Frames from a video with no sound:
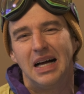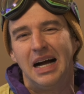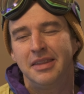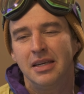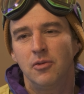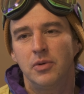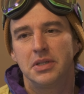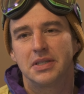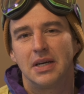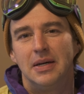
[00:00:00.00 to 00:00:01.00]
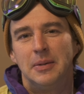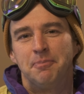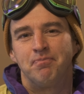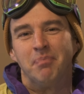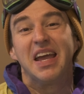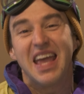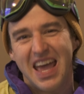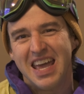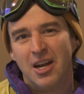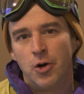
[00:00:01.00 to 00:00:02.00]
I think it was my
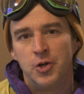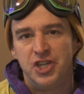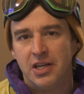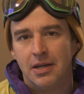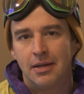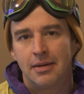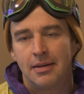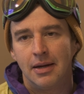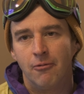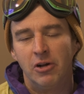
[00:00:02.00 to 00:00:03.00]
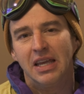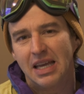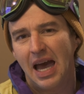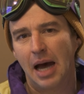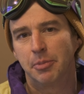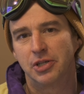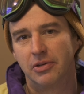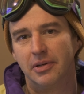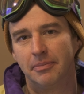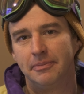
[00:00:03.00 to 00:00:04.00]
energy that really
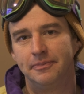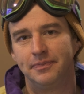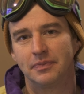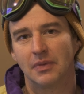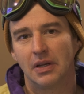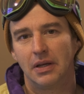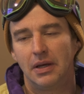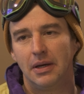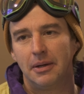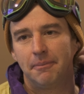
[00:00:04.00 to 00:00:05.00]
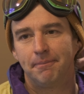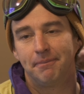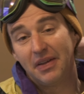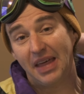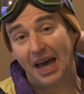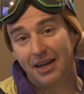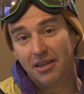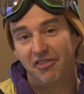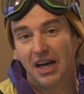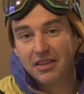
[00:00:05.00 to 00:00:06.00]
captured them. That and
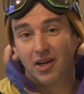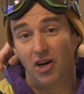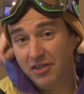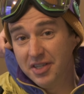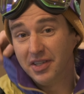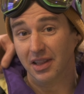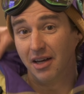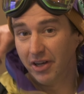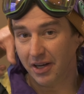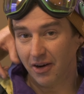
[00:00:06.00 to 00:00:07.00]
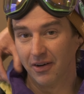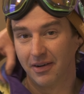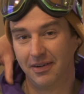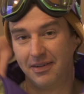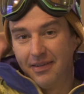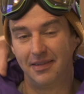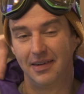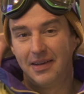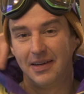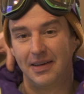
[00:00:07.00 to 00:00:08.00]
the fact that I obviously love it here.
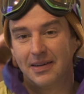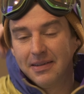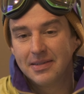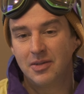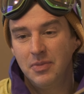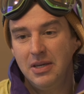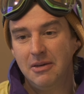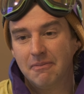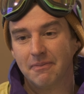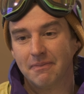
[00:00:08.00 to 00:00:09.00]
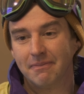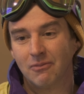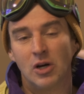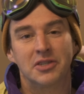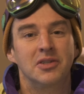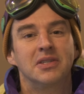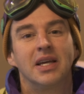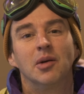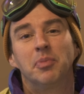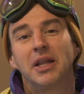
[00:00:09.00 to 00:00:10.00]
to me, Rossland is
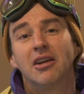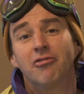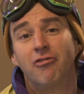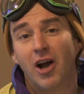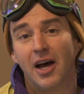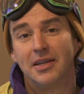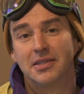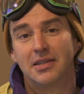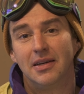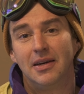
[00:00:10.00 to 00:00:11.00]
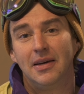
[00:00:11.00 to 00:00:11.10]
like a plate of fries.